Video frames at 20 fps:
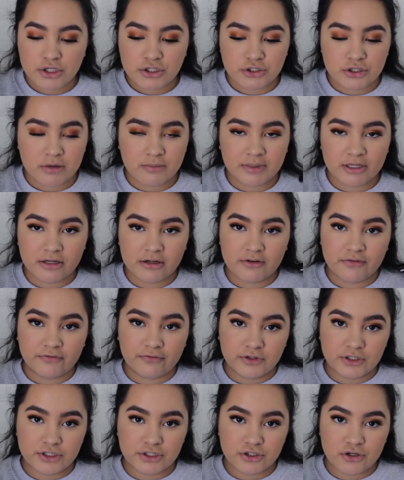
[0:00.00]
So I'm gonna
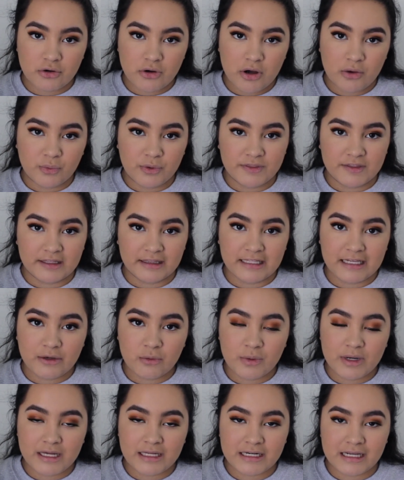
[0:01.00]
first go on with the
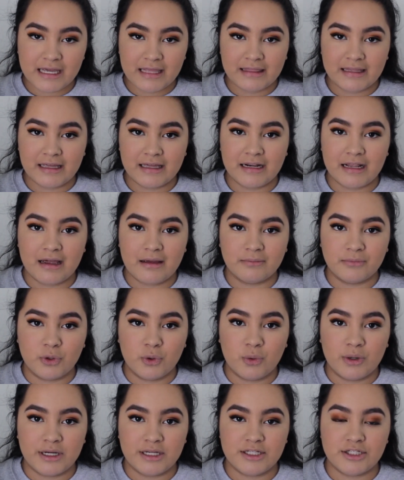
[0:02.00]
liquid, and then I'm
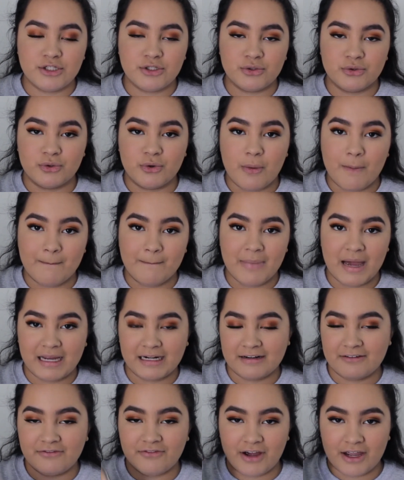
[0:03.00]
going to
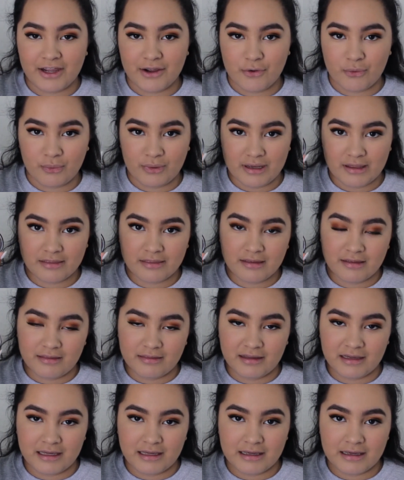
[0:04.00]
magnify it with
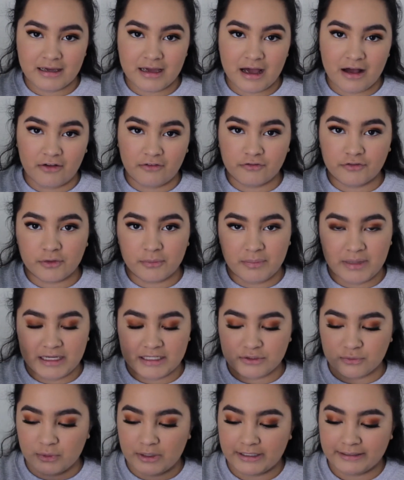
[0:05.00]
the e.l.f.
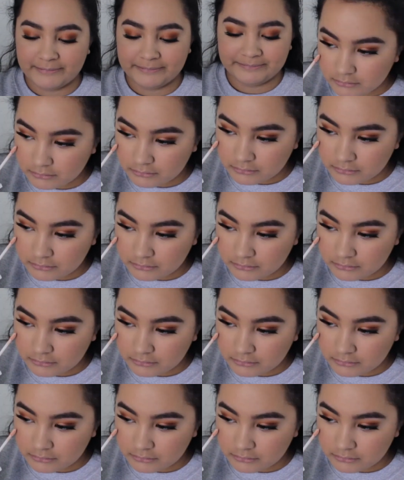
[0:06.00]
baked one.